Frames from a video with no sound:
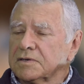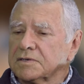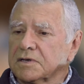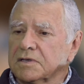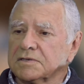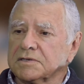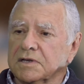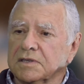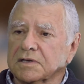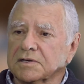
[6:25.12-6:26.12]
So there's
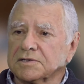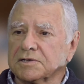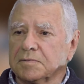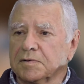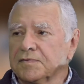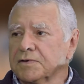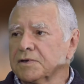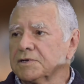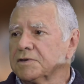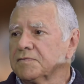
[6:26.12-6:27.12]
nothing to stop a
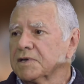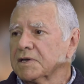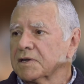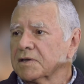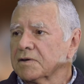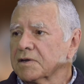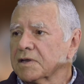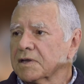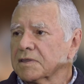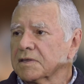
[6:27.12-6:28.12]
furniture van going
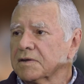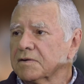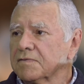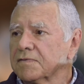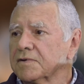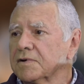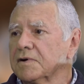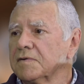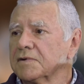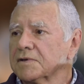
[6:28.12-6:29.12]
down there if the
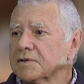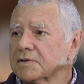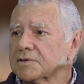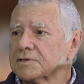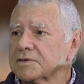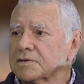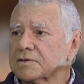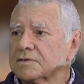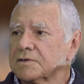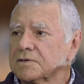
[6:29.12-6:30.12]
driver is
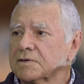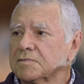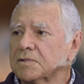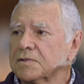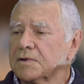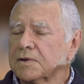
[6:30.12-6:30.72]
so want.